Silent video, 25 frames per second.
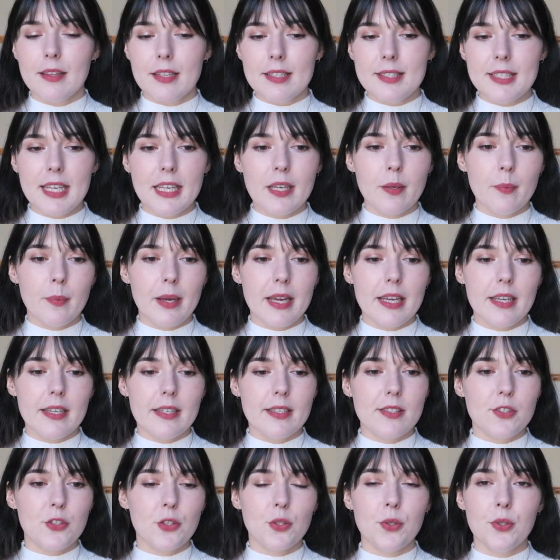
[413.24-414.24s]
The second way
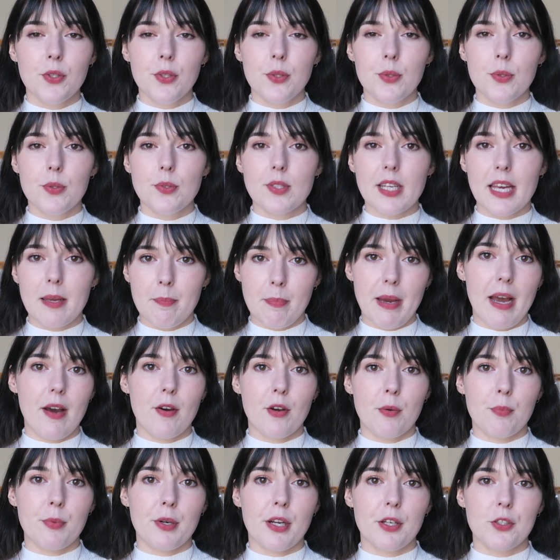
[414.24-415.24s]
is to use a
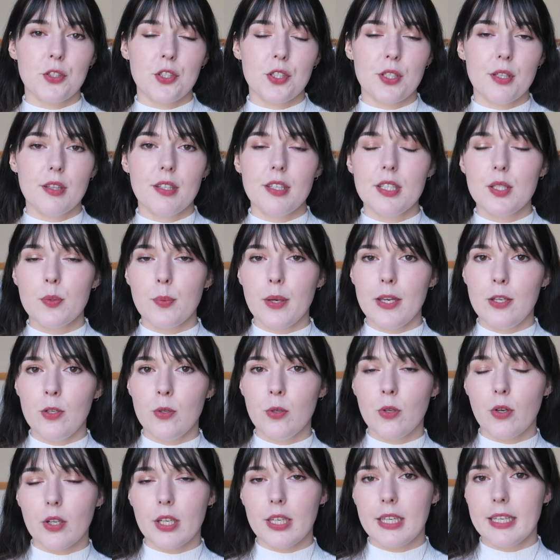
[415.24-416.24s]
powder brush. This way
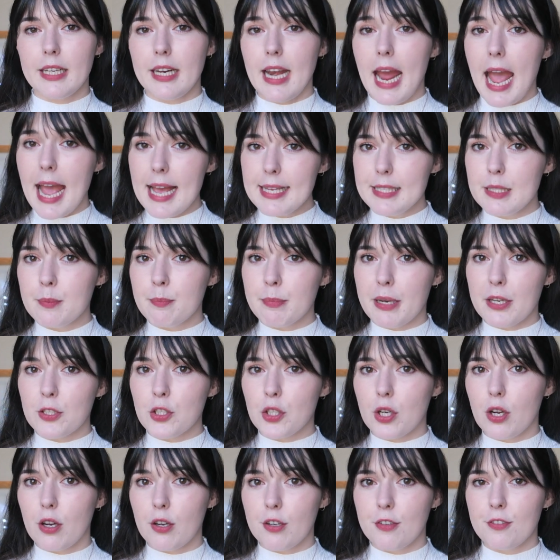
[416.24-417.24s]
you're not going to get as
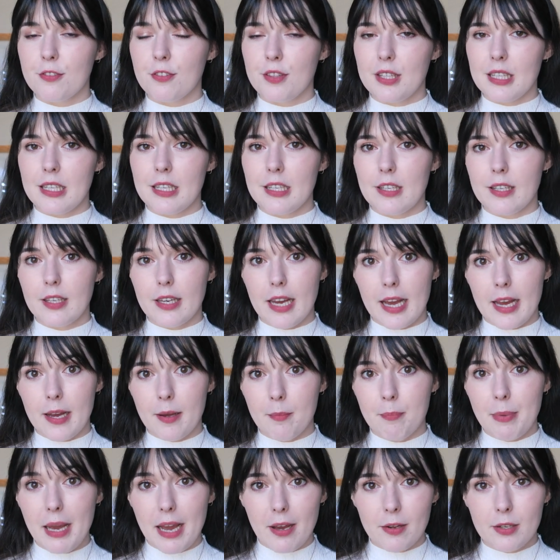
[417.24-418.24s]
much of the
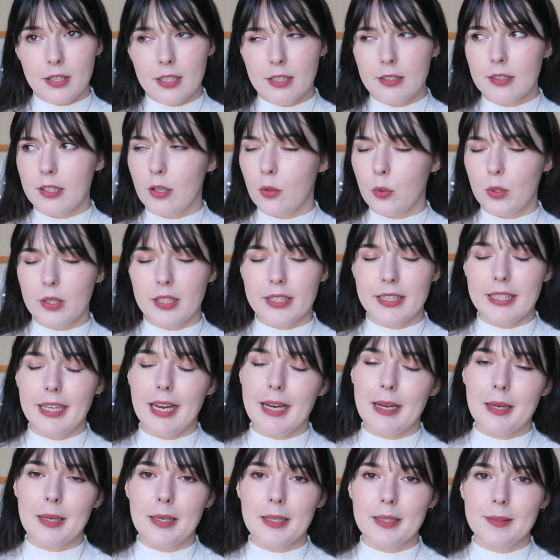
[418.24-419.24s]
uh, powder or the
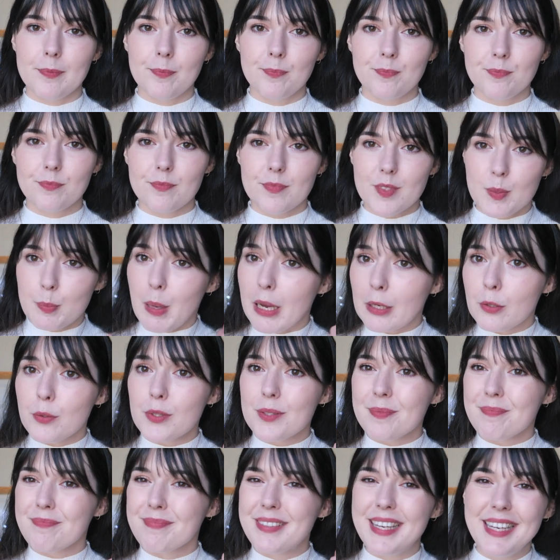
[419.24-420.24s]
uh,
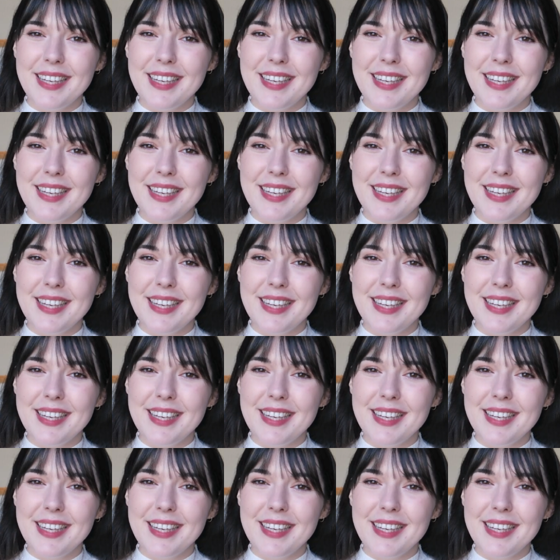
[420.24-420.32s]
sparkles